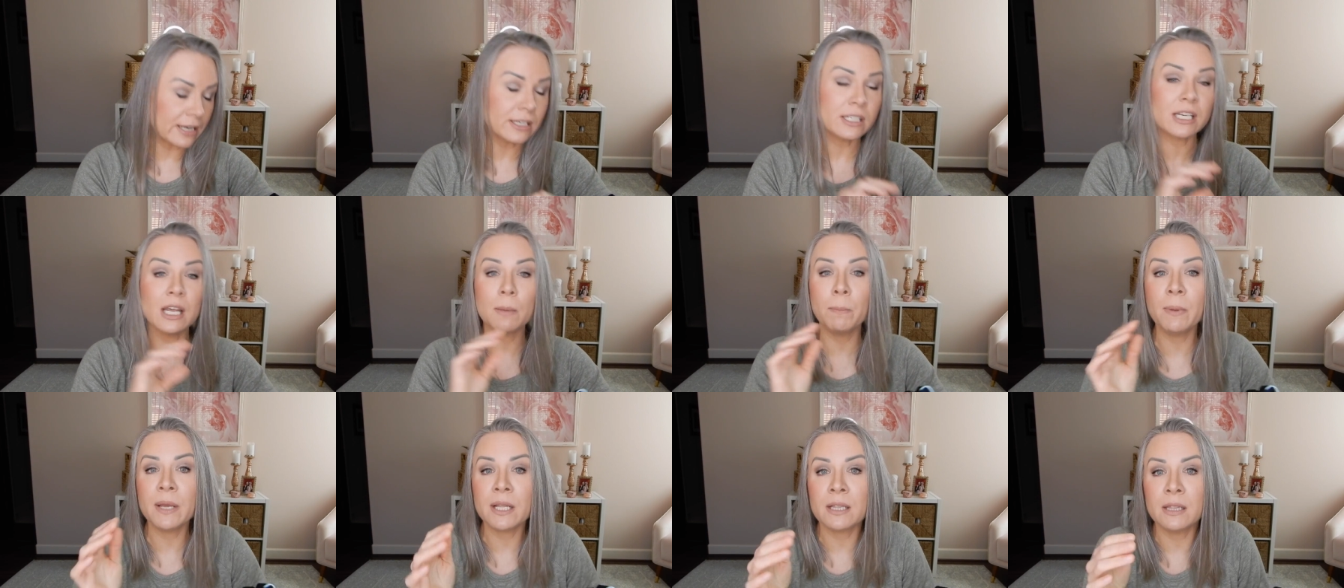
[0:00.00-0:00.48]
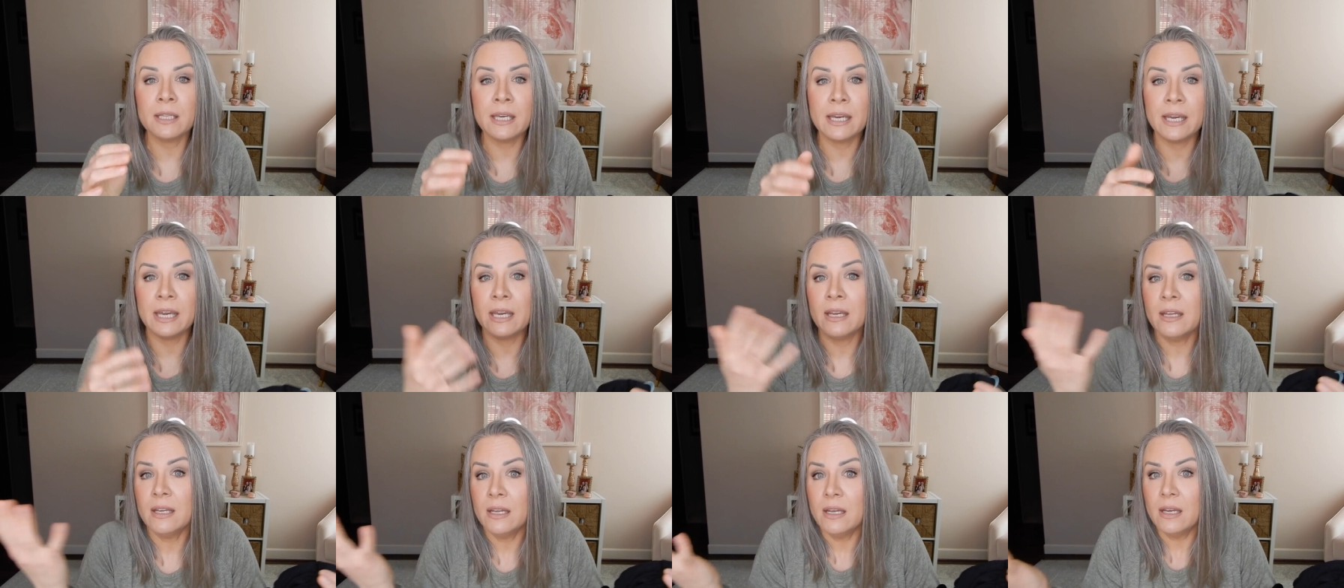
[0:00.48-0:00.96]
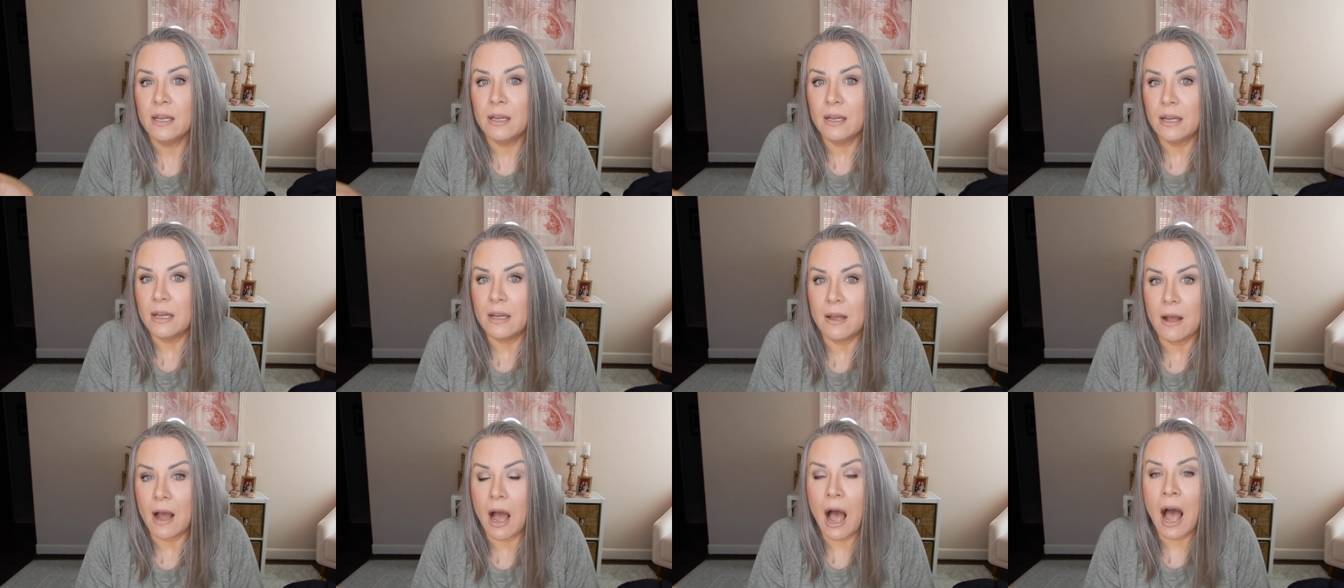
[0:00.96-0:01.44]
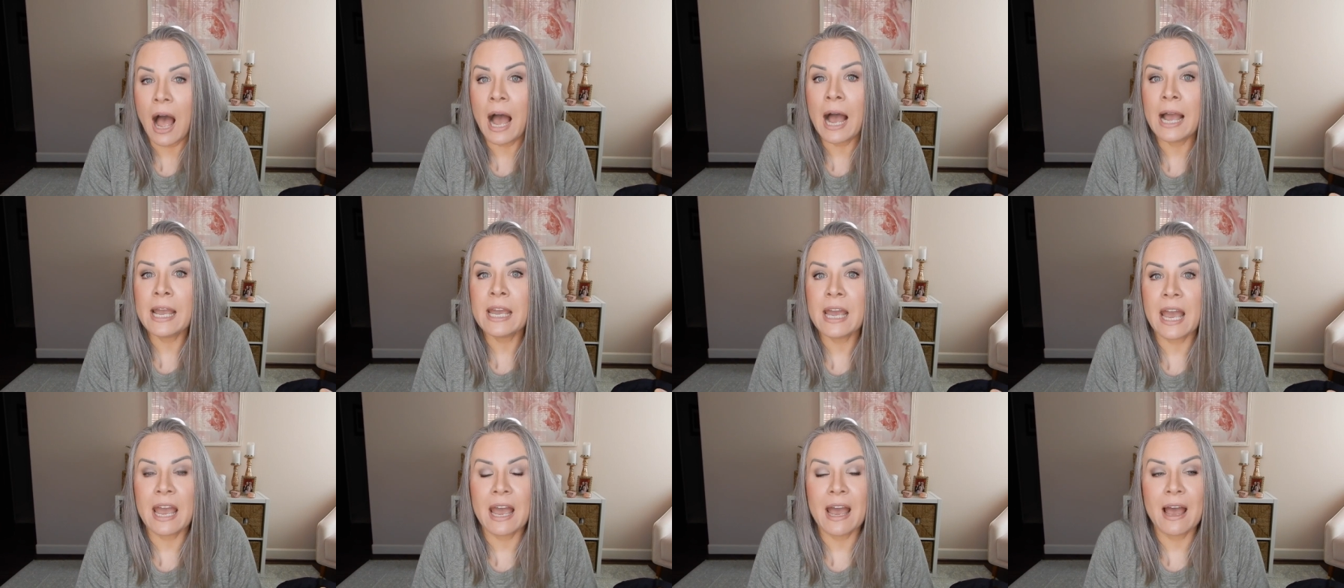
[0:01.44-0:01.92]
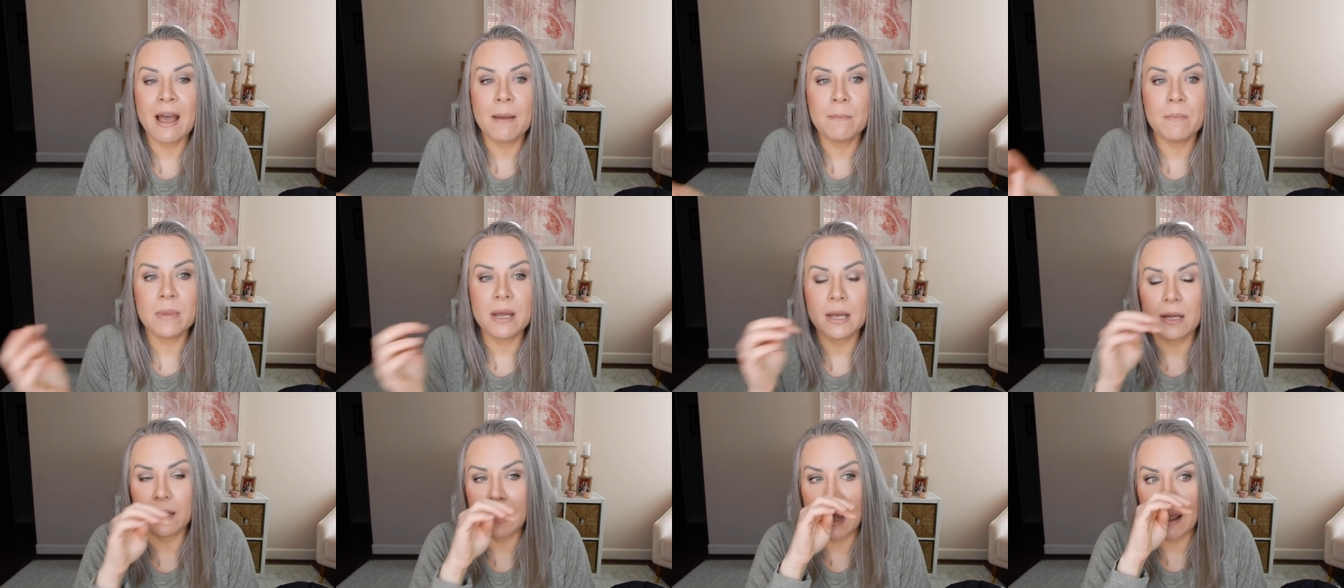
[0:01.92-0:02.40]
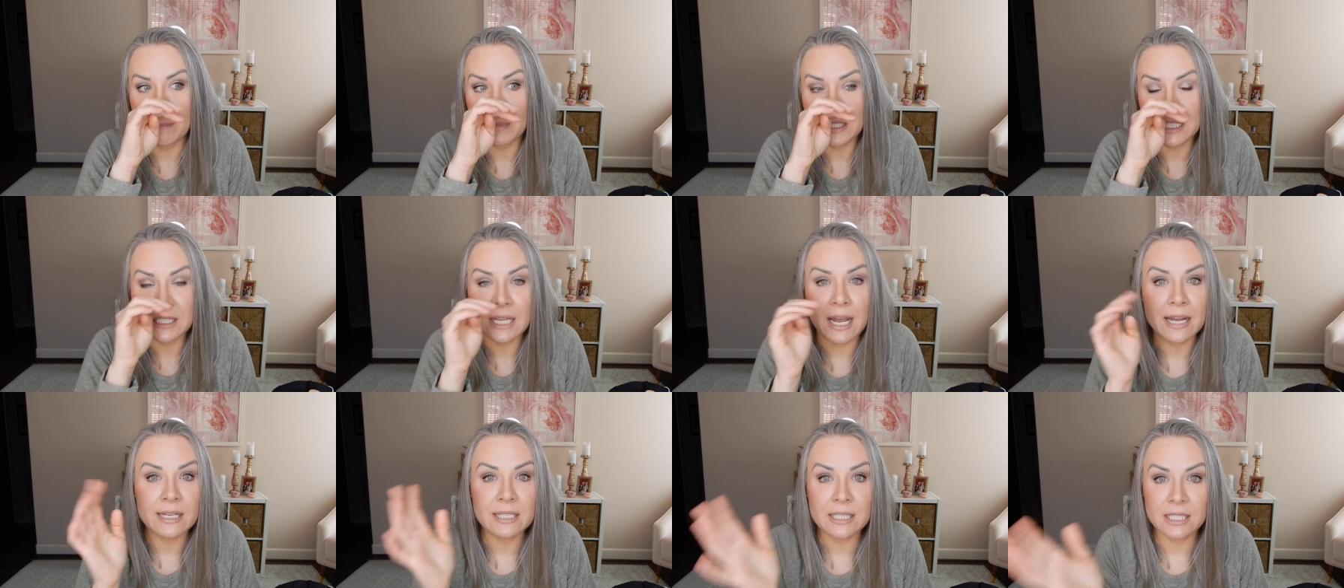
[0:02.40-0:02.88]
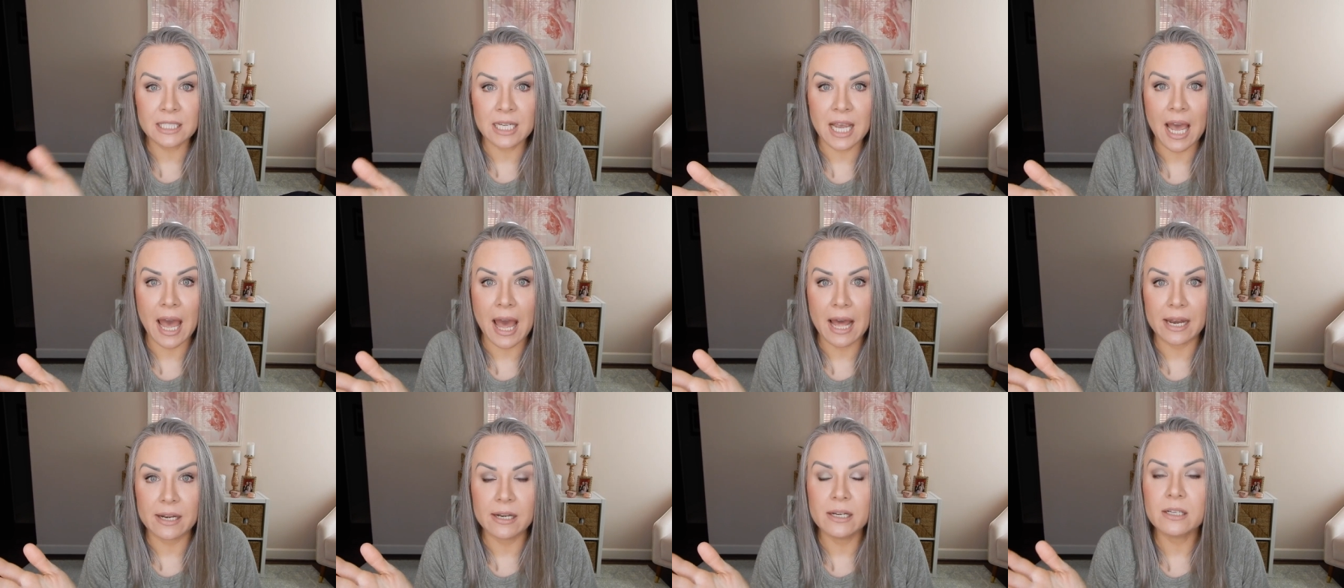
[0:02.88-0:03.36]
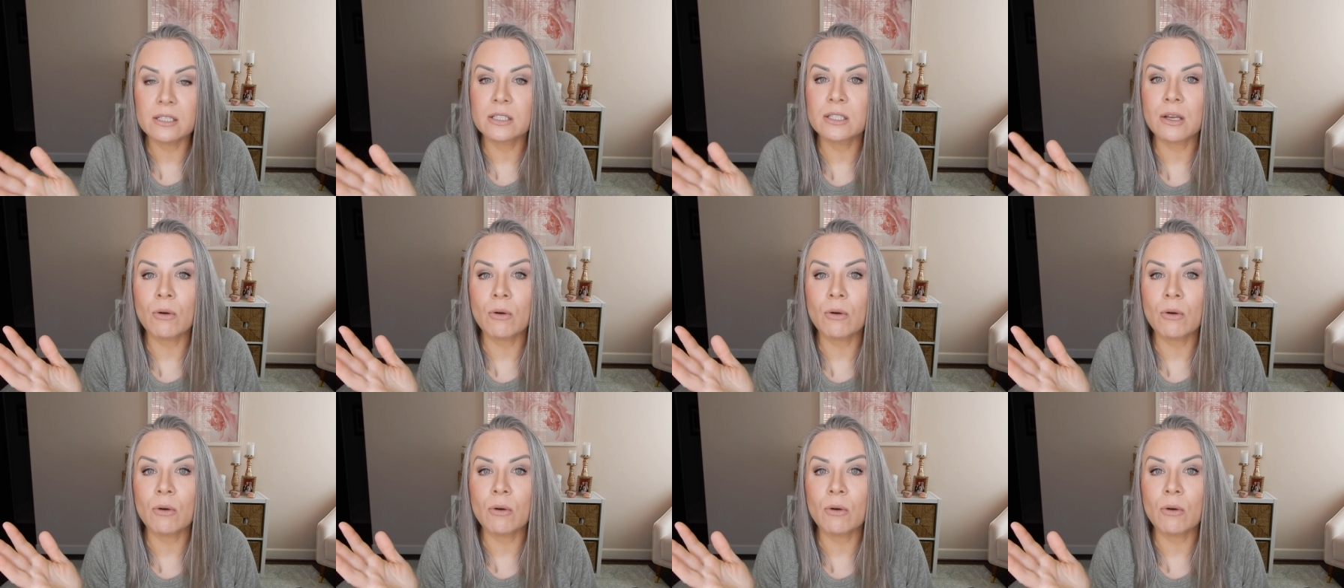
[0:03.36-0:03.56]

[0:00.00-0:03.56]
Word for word: And typically I am, I'm a size 10.